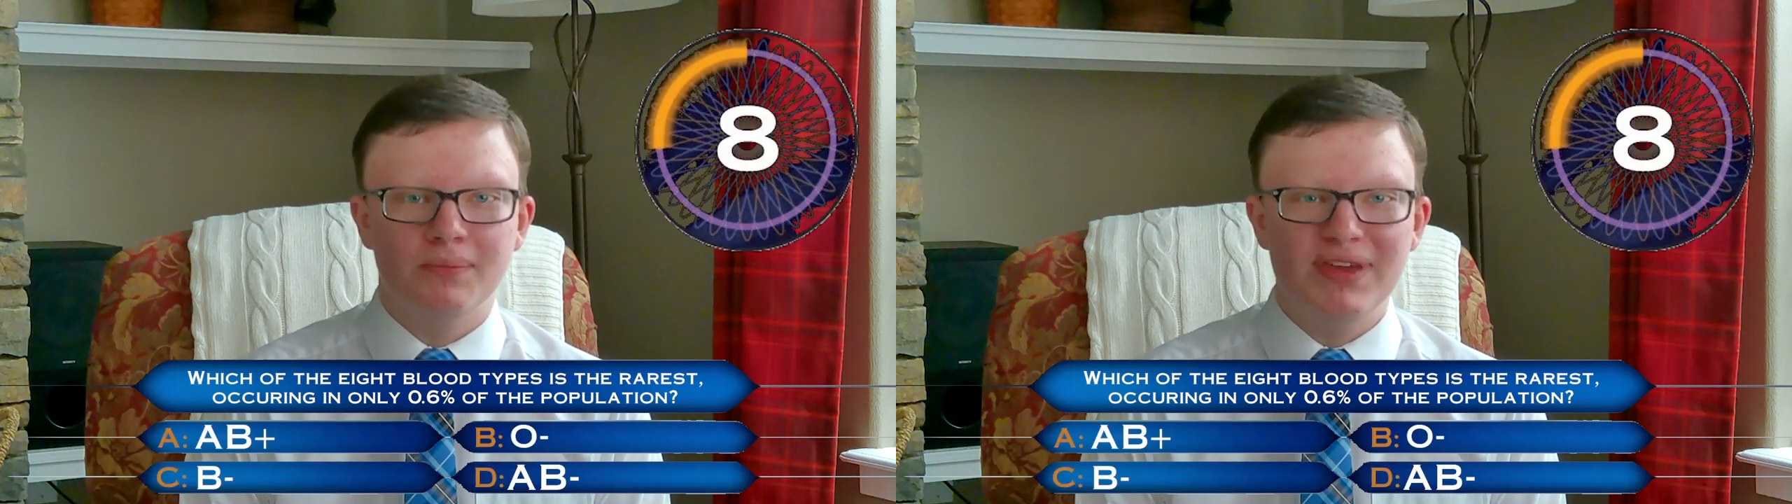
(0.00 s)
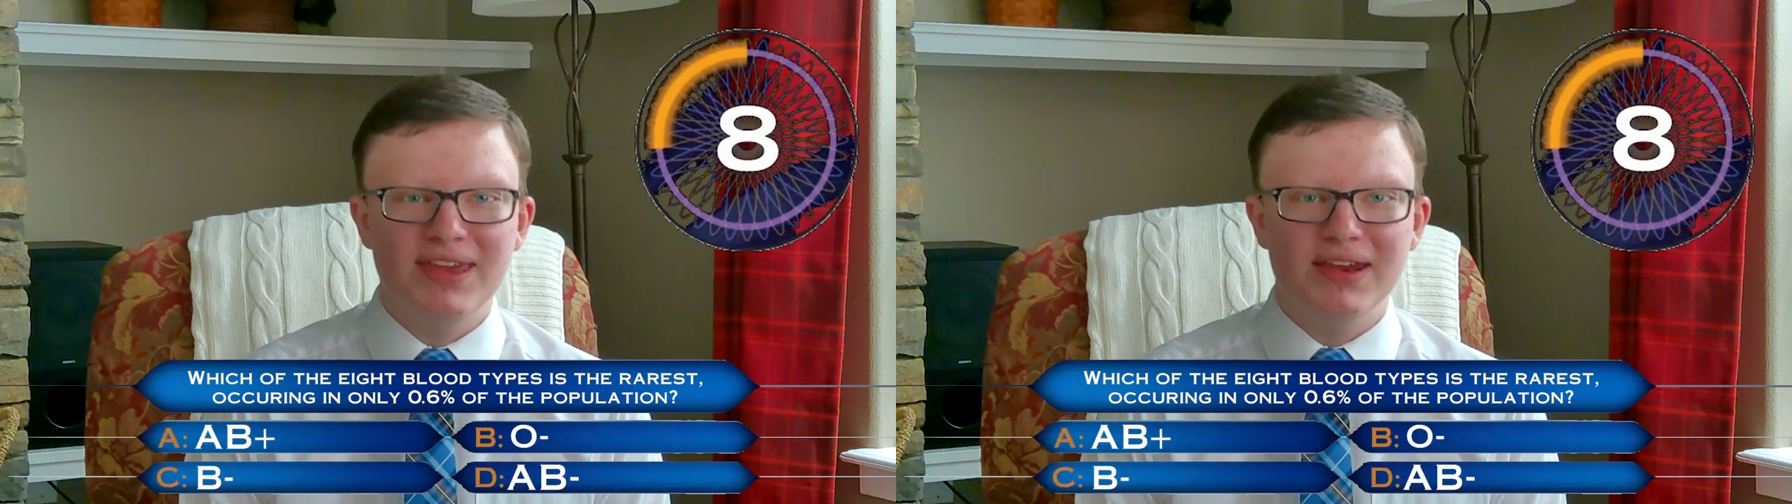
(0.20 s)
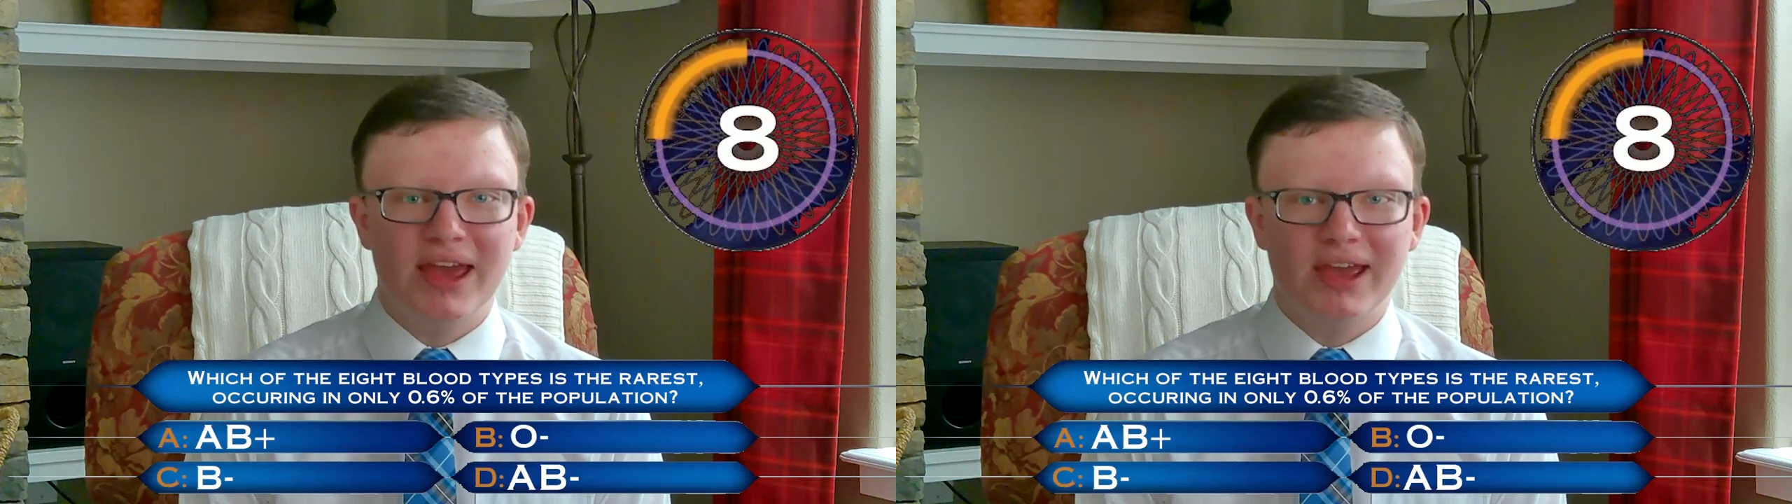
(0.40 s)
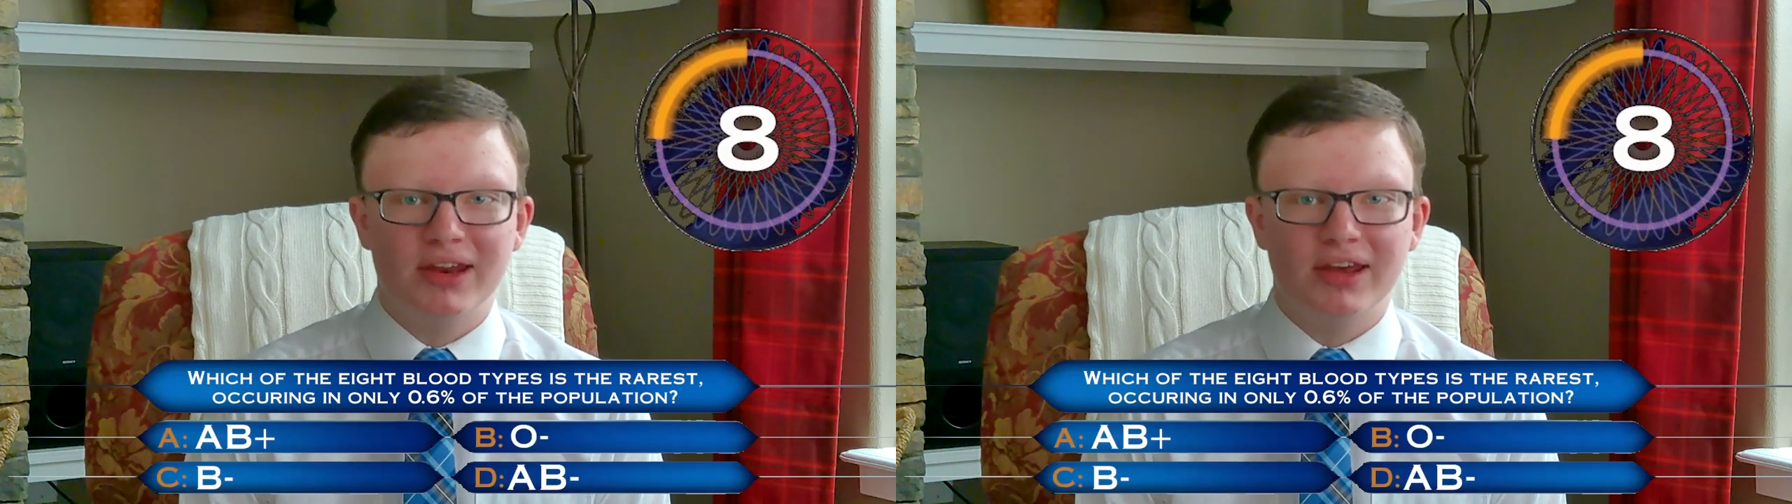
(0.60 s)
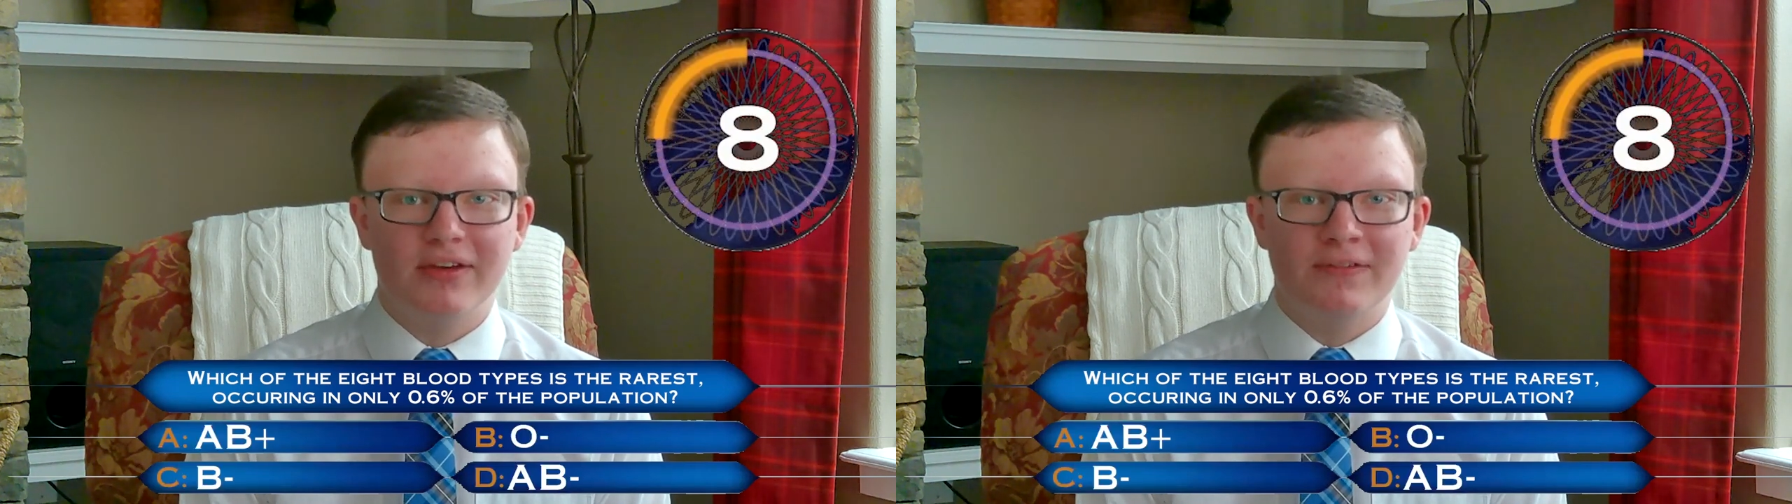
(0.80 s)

B negative,